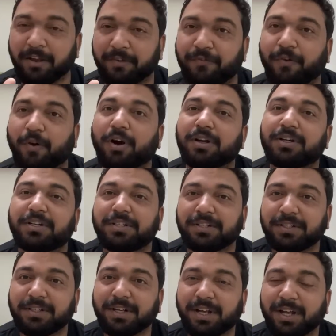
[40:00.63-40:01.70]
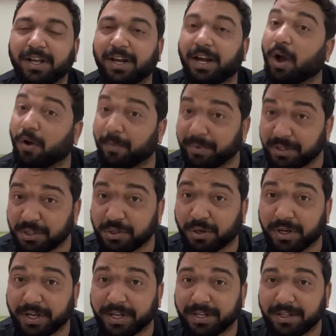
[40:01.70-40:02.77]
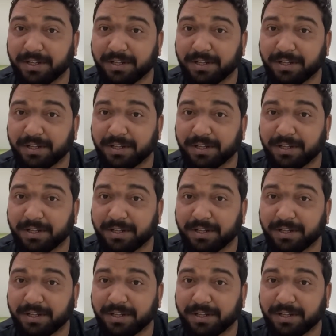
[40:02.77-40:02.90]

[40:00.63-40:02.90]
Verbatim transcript: i fought now i'm enjoying